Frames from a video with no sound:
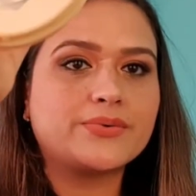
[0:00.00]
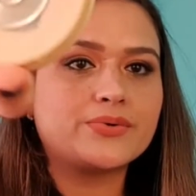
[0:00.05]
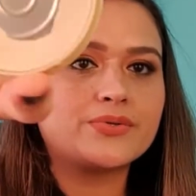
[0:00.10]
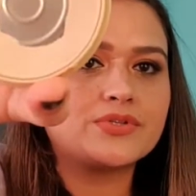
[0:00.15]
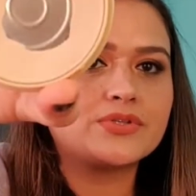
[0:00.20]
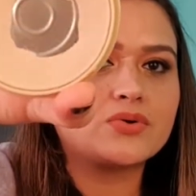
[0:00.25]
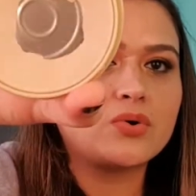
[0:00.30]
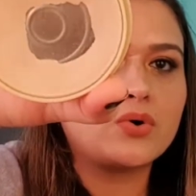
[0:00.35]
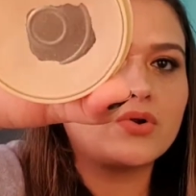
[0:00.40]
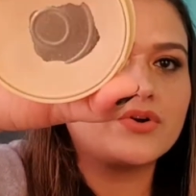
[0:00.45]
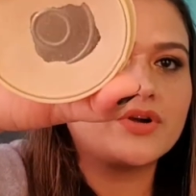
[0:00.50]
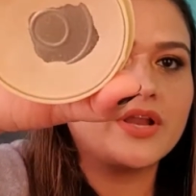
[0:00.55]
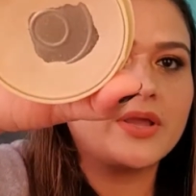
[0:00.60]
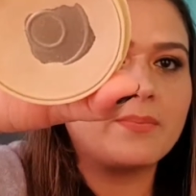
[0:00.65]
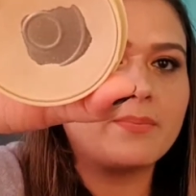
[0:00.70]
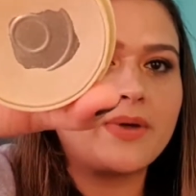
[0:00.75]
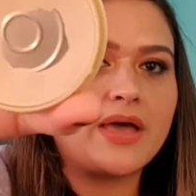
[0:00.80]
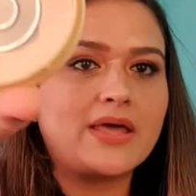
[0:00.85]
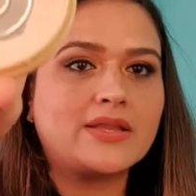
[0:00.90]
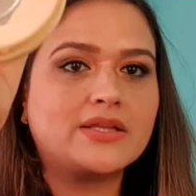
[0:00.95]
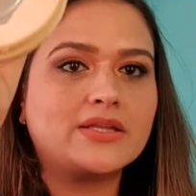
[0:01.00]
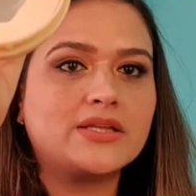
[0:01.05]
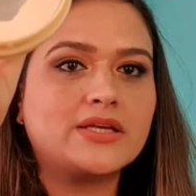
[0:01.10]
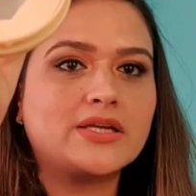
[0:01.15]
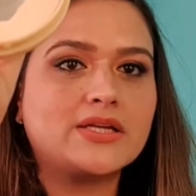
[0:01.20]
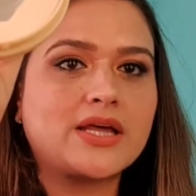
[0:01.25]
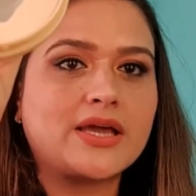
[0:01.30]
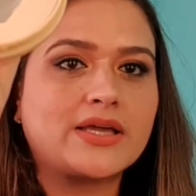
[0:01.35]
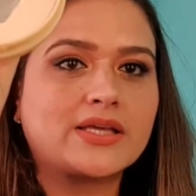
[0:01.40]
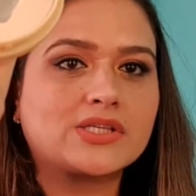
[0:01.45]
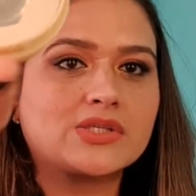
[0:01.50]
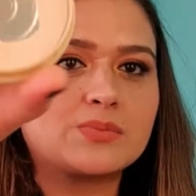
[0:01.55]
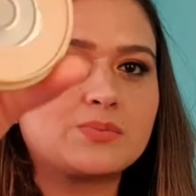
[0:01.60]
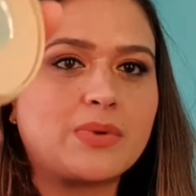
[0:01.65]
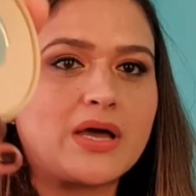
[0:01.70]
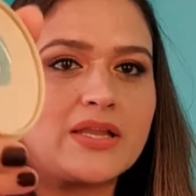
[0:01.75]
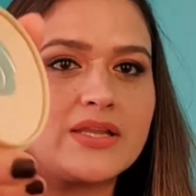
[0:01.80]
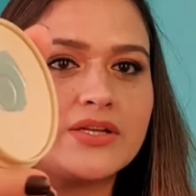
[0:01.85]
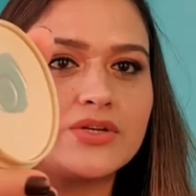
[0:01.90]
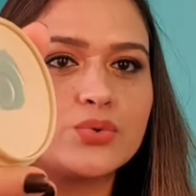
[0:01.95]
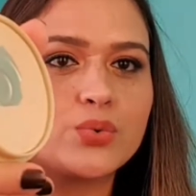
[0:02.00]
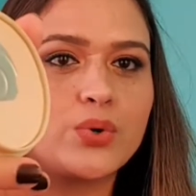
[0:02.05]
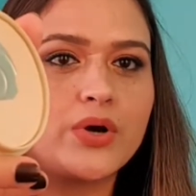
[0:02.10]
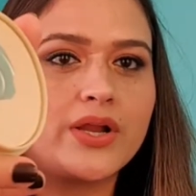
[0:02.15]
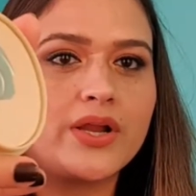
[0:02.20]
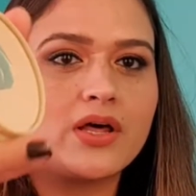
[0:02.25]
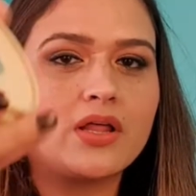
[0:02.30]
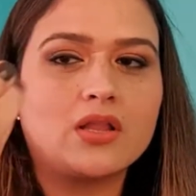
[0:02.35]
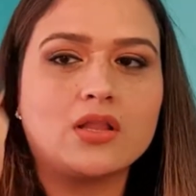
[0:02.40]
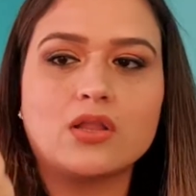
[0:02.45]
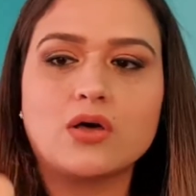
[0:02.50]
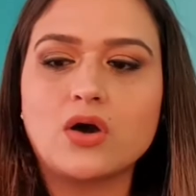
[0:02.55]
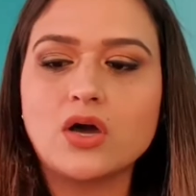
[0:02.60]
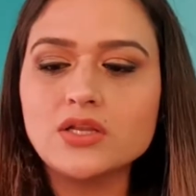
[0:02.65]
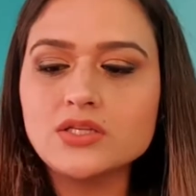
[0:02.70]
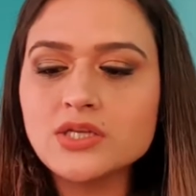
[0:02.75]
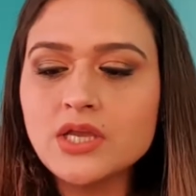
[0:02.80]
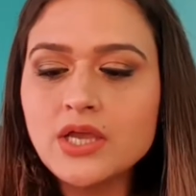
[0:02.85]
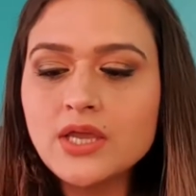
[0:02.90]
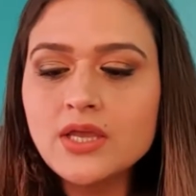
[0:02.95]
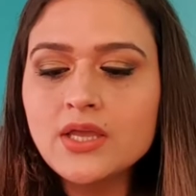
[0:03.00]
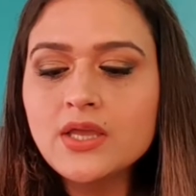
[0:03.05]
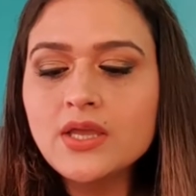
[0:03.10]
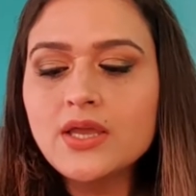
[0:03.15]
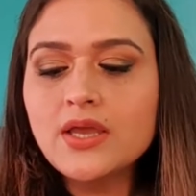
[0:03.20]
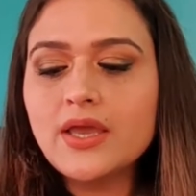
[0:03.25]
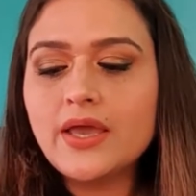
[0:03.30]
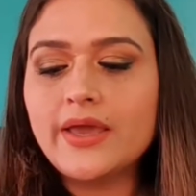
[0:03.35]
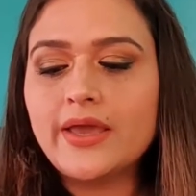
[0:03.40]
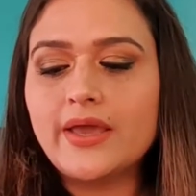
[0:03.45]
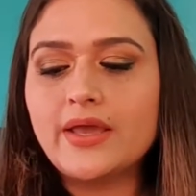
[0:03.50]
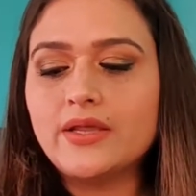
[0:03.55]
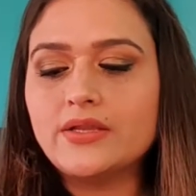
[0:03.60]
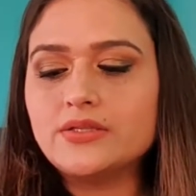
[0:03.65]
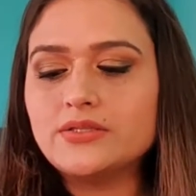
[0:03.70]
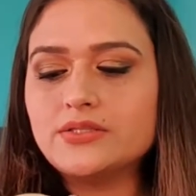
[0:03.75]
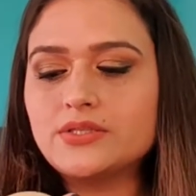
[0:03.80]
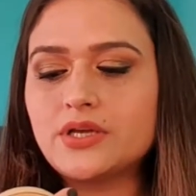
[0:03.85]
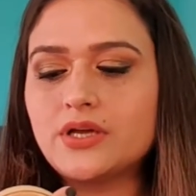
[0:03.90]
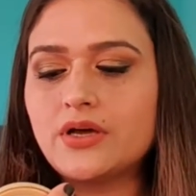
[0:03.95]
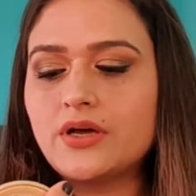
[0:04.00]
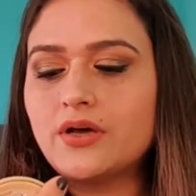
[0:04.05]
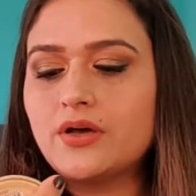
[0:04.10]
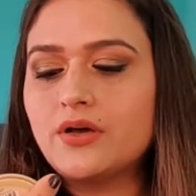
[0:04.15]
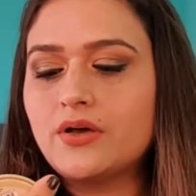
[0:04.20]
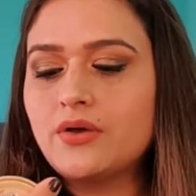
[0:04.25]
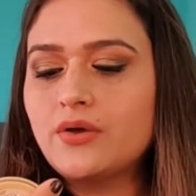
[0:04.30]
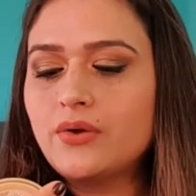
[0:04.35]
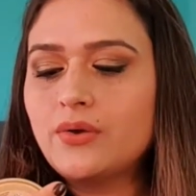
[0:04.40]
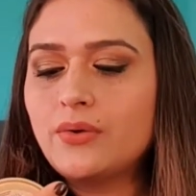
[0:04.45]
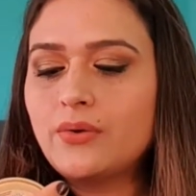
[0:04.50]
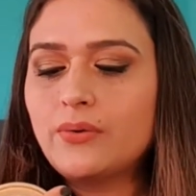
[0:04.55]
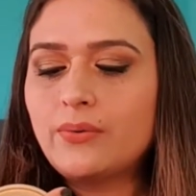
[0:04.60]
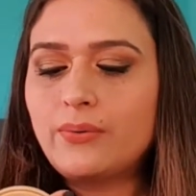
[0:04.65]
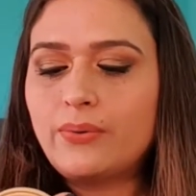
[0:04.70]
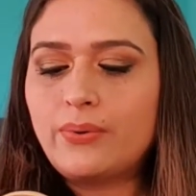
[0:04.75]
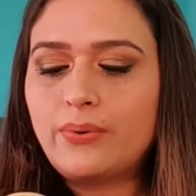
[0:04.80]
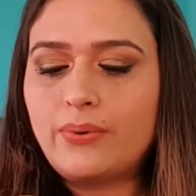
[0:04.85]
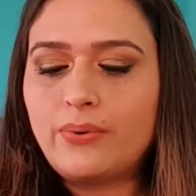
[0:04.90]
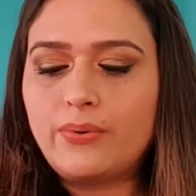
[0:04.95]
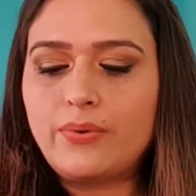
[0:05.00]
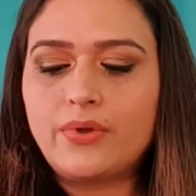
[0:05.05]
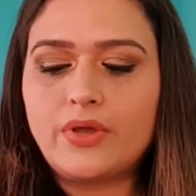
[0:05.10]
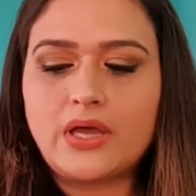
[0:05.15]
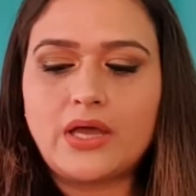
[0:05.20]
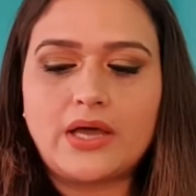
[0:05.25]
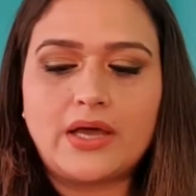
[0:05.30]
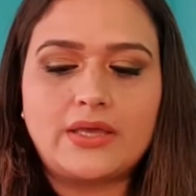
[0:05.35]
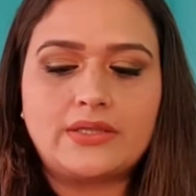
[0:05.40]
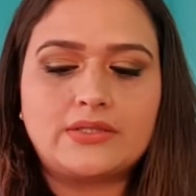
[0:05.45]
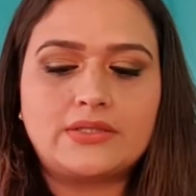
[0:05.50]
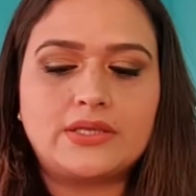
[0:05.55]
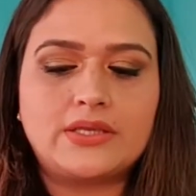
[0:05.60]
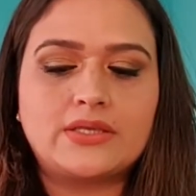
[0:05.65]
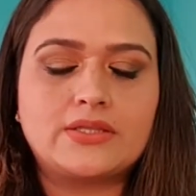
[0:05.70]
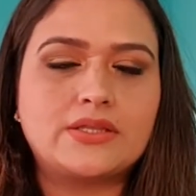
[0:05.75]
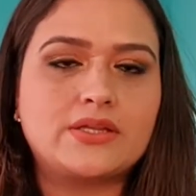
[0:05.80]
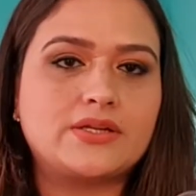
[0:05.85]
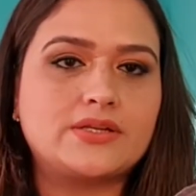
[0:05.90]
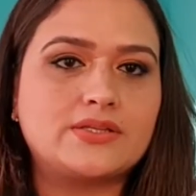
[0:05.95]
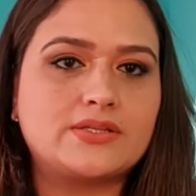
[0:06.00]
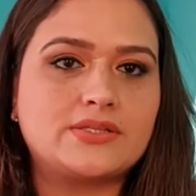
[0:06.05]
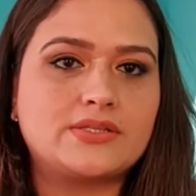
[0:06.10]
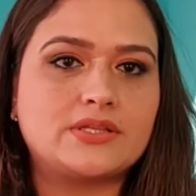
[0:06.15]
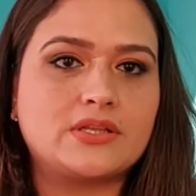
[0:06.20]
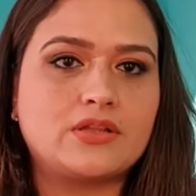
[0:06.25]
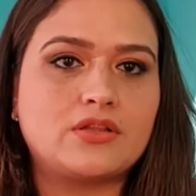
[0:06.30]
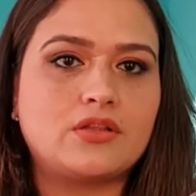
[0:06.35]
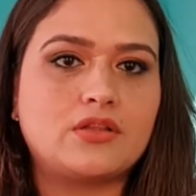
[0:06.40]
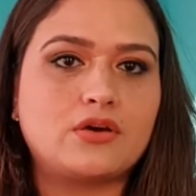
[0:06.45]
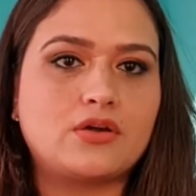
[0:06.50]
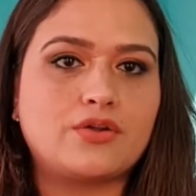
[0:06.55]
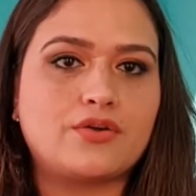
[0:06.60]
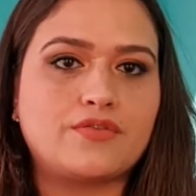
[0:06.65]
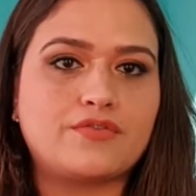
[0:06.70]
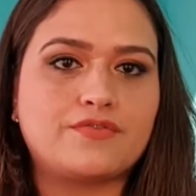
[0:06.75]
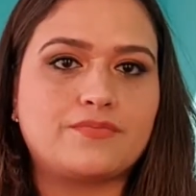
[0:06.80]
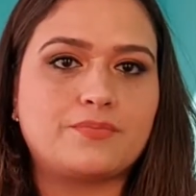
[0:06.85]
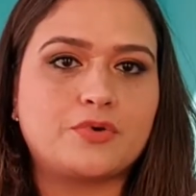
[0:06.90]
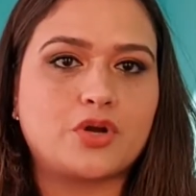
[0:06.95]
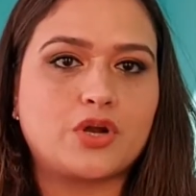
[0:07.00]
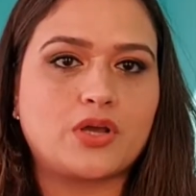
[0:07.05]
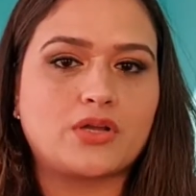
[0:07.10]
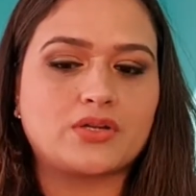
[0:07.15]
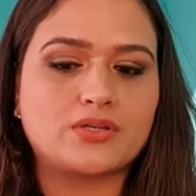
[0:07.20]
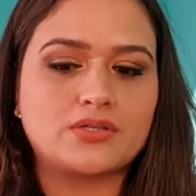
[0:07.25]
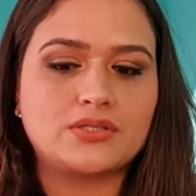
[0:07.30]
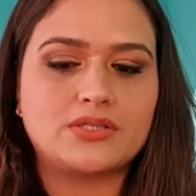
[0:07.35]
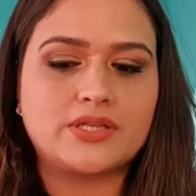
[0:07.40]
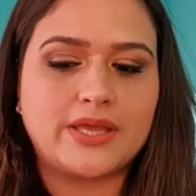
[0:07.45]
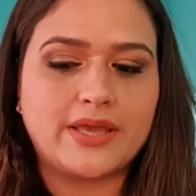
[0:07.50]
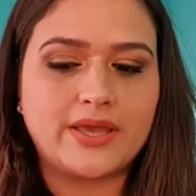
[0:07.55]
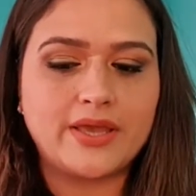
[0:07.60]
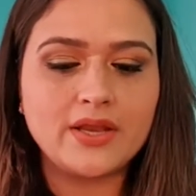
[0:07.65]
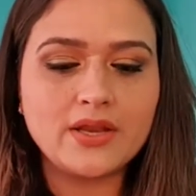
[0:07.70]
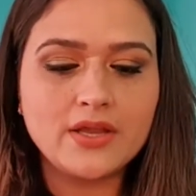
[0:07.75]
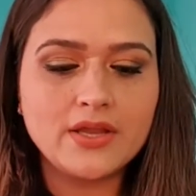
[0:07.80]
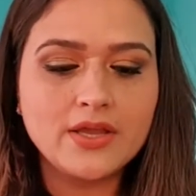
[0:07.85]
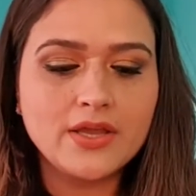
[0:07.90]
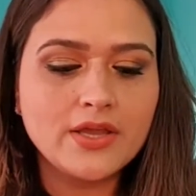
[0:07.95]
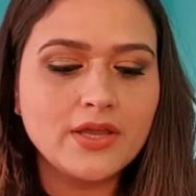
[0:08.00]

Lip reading: There was already a pan in it. I expanded quite a lot, and I think there's still a lot of product there.